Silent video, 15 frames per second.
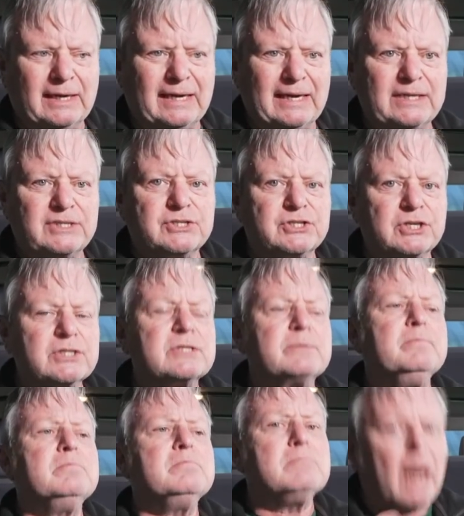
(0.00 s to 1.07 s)
It's just
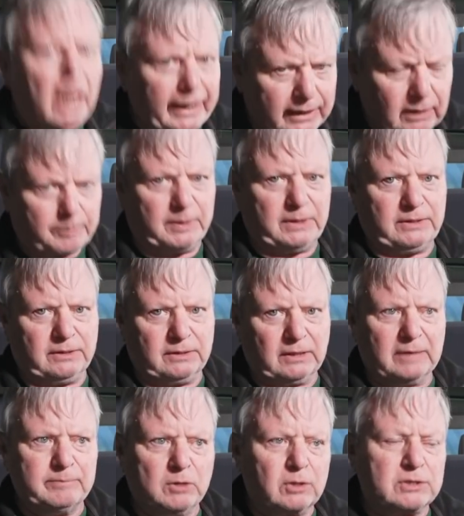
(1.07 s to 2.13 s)
my opinion.
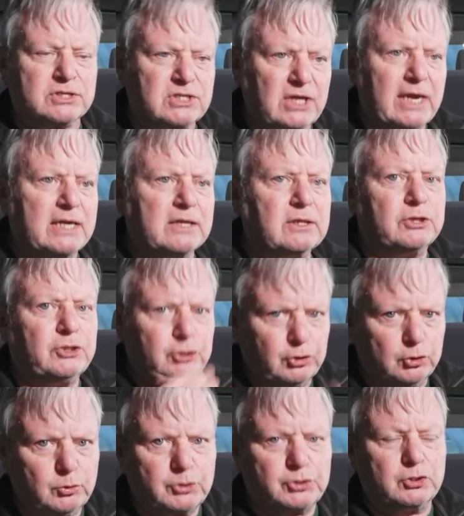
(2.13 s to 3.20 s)
I'm not saying that
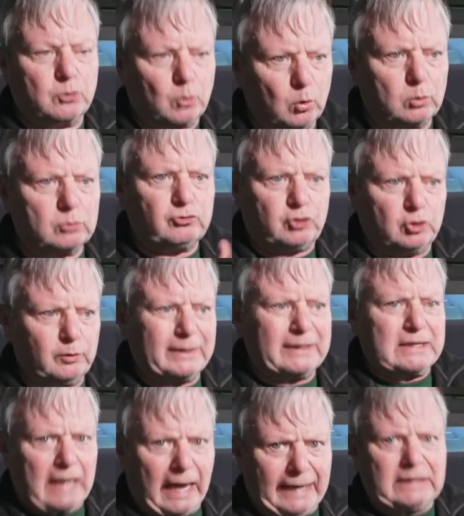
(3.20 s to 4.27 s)
you should all do it
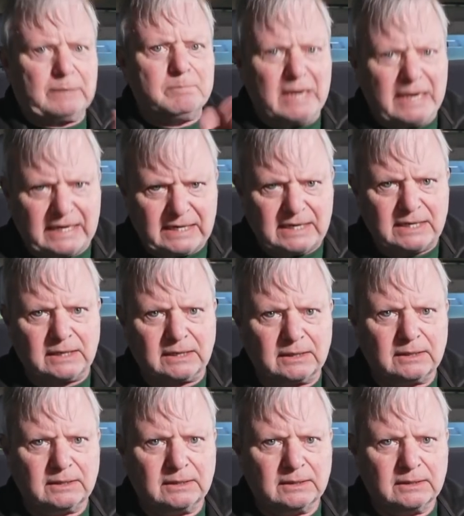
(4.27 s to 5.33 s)
like me,
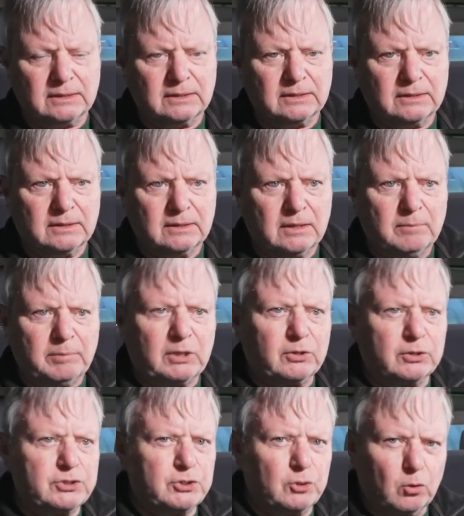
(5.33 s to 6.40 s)

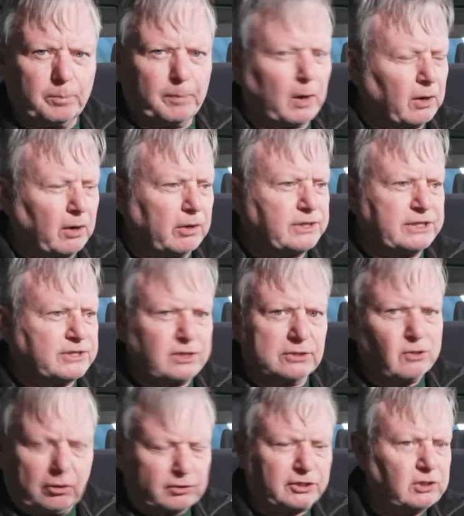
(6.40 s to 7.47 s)
because your priorities are
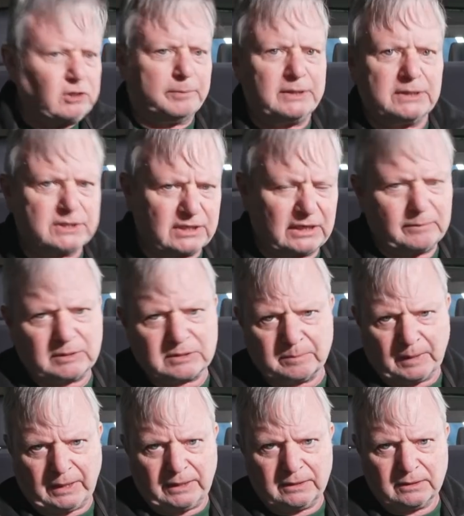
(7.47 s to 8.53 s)
not going to be the same as
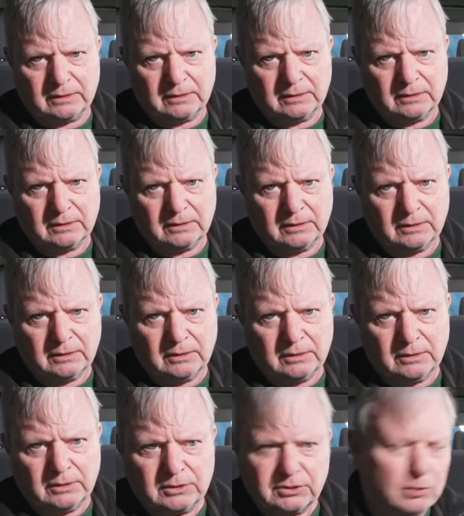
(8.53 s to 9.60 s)
mine.
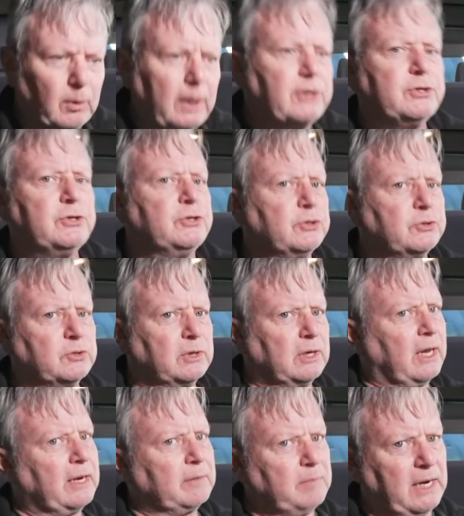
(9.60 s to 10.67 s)
So why should you do it
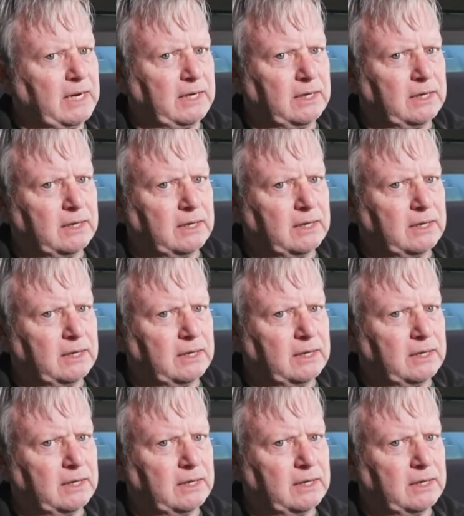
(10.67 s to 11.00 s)
like me?